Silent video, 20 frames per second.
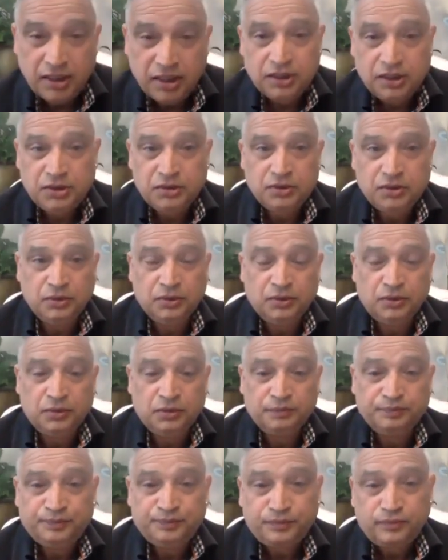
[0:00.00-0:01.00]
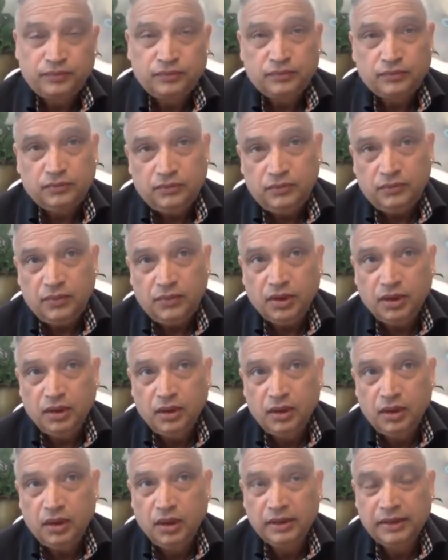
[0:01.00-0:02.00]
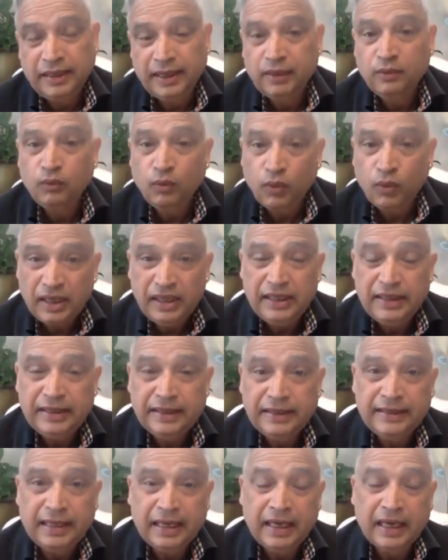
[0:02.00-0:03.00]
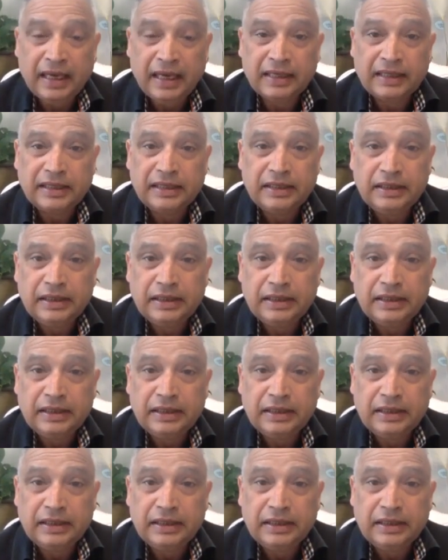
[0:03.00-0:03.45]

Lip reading: So then only they are